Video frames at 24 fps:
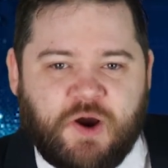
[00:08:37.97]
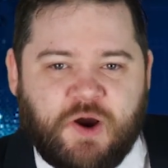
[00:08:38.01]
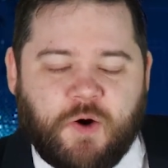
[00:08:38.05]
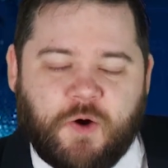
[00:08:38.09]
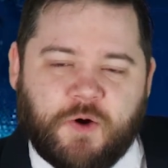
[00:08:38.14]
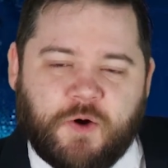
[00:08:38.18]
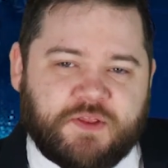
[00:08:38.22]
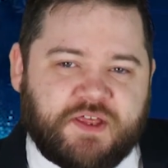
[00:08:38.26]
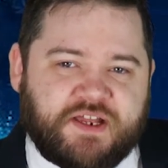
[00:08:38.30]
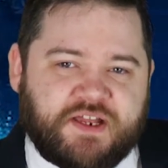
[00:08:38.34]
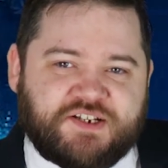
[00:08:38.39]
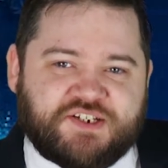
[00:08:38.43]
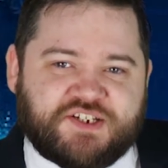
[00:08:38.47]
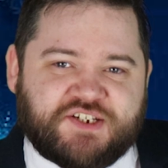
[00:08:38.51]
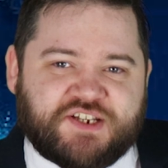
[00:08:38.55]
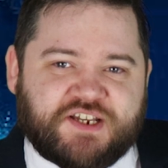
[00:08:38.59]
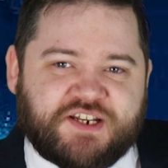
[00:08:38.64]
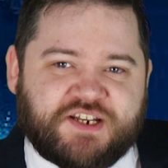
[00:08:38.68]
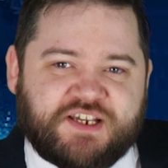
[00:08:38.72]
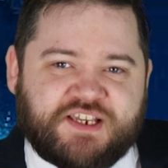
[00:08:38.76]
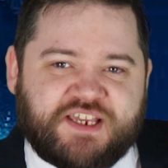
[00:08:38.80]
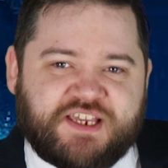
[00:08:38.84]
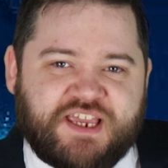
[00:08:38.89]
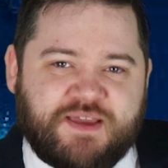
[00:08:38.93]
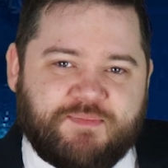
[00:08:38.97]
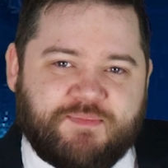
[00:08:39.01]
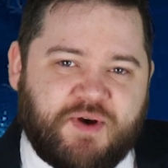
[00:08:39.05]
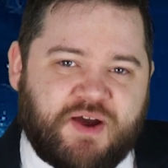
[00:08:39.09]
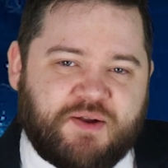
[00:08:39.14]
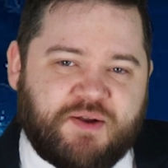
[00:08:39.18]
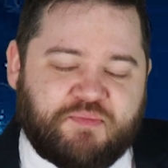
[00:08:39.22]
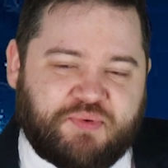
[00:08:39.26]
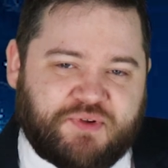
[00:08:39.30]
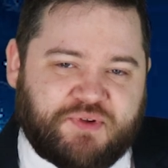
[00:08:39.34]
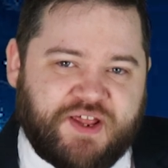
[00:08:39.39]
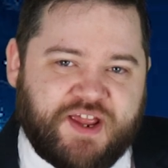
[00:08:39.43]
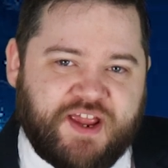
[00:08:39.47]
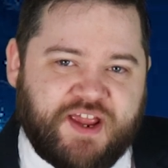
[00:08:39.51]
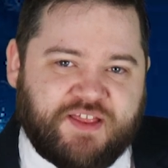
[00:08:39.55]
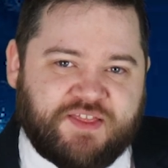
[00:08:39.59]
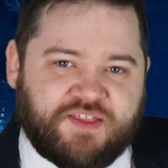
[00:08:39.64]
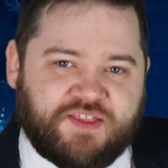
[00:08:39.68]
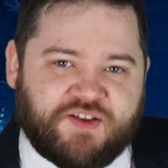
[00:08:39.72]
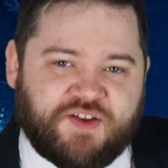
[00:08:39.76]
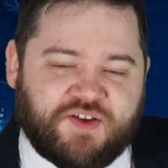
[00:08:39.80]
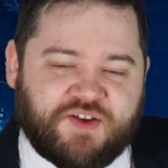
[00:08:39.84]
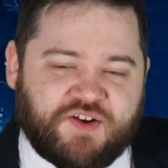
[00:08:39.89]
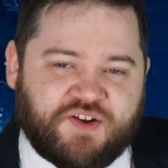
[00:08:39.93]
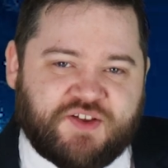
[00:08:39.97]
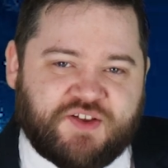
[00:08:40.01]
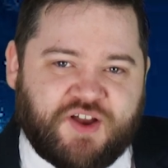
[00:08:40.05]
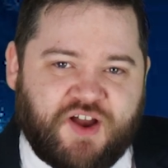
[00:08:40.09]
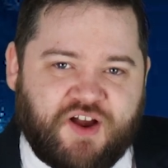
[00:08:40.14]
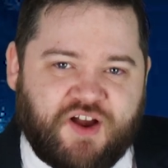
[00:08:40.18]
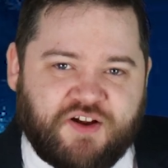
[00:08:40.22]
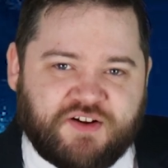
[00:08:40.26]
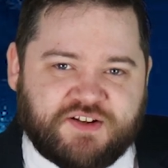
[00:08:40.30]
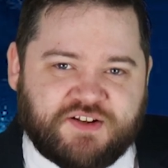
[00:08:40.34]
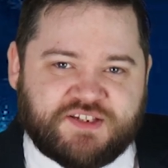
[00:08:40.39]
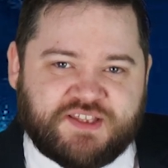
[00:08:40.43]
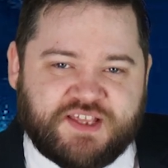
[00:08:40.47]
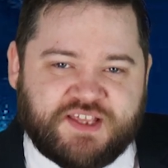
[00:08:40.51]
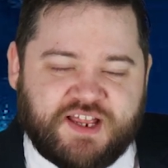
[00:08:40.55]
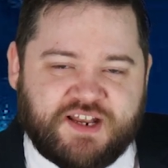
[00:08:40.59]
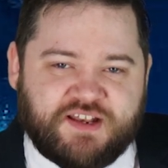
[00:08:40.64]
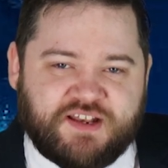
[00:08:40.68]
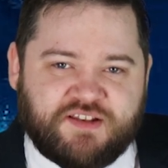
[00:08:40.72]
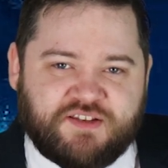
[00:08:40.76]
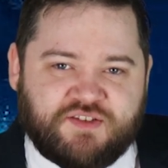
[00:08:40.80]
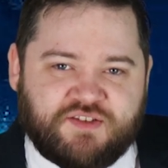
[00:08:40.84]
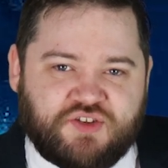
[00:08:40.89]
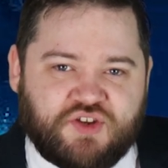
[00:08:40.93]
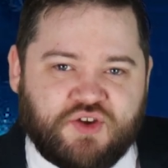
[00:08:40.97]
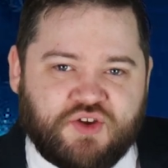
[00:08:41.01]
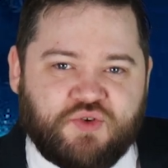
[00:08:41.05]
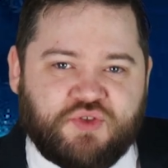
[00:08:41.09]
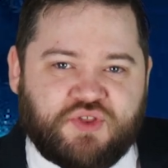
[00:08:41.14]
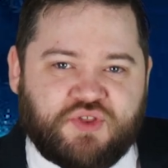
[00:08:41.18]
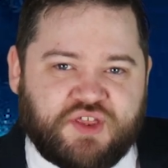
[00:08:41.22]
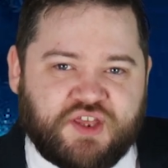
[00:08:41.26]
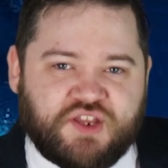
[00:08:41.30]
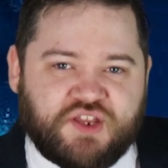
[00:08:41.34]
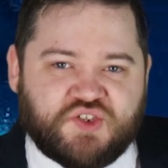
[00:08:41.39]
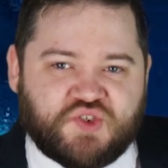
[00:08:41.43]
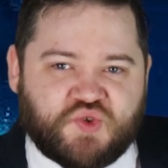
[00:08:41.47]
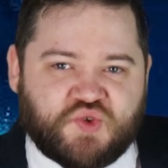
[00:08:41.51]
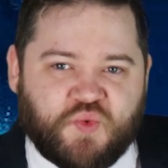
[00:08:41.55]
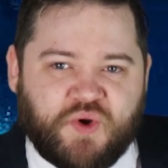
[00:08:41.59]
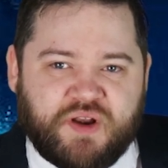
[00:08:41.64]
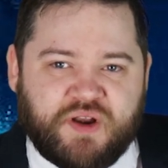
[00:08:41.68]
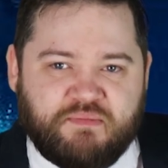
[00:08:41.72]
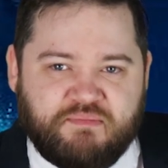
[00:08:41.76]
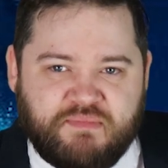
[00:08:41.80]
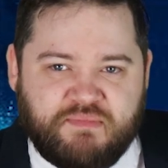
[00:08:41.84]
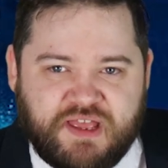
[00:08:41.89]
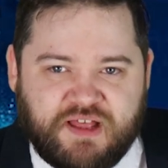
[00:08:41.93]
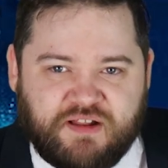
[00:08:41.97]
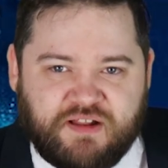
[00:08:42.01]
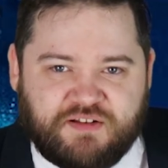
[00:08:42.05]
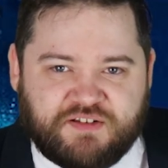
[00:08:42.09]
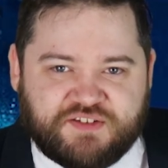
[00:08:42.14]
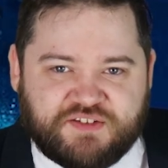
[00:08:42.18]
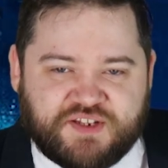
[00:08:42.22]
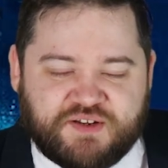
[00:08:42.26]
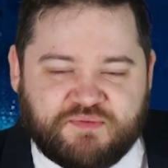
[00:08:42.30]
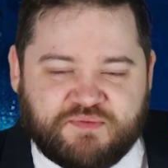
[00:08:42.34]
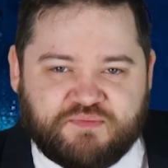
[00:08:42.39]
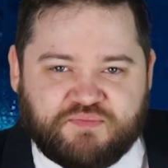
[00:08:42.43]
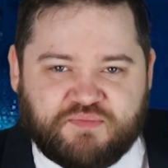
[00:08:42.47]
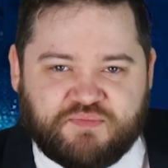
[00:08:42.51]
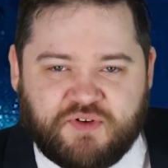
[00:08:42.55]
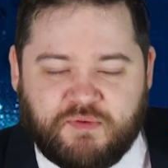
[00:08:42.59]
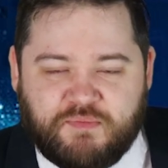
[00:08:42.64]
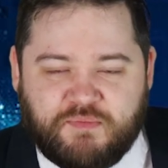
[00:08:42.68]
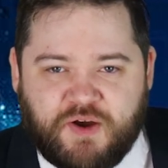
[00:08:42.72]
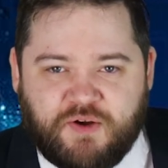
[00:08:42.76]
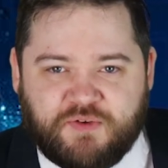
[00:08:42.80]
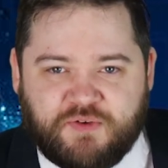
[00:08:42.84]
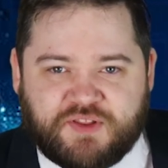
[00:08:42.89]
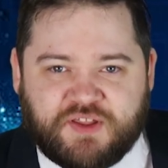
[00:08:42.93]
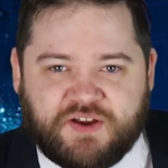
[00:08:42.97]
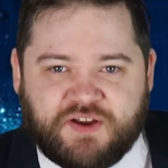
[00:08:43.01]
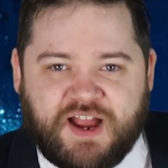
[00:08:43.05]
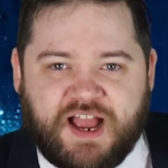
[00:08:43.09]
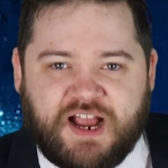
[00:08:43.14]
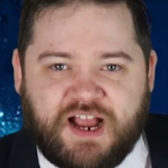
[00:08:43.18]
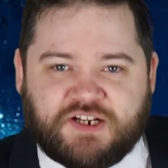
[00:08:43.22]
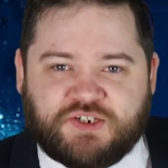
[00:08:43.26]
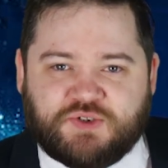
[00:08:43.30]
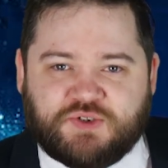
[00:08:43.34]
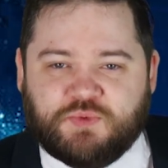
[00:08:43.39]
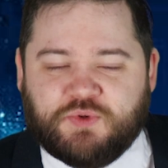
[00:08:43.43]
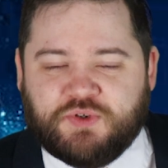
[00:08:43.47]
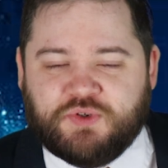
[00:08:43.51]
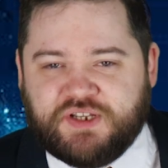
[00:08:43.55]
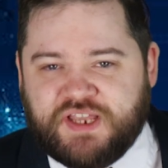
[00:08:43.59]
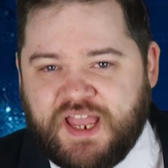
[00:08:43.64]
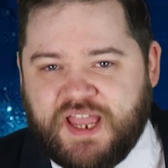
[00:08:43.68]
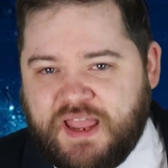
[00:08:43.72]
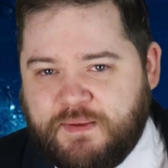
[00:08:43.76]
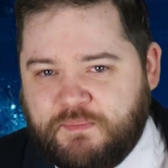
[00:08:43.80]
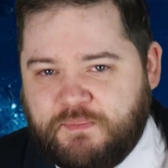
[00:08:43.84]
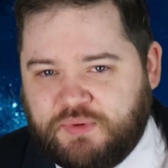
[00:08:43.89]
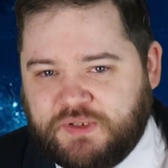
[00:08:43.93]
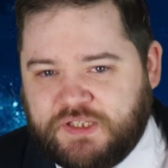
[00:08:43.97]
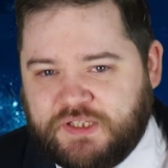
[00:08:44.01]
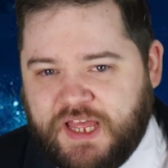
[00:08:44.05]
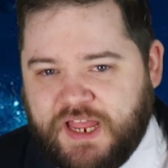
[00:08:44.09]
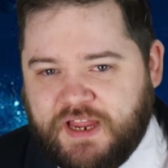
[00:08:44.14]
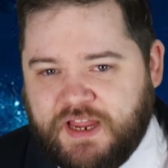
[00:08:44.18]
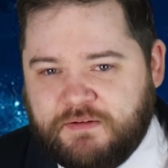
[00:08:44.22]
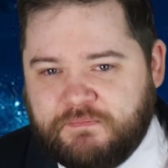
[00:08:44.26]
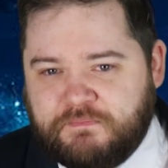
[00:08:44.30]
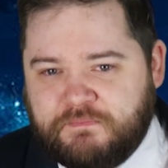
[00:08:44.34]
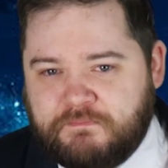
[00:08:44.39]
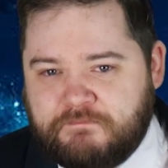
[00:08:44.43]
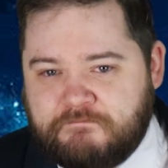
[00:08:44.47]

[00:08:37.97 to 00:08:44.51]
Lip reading: Or are they just gonna keep on playing the good cards that do things when milled and promote their actual gameplay?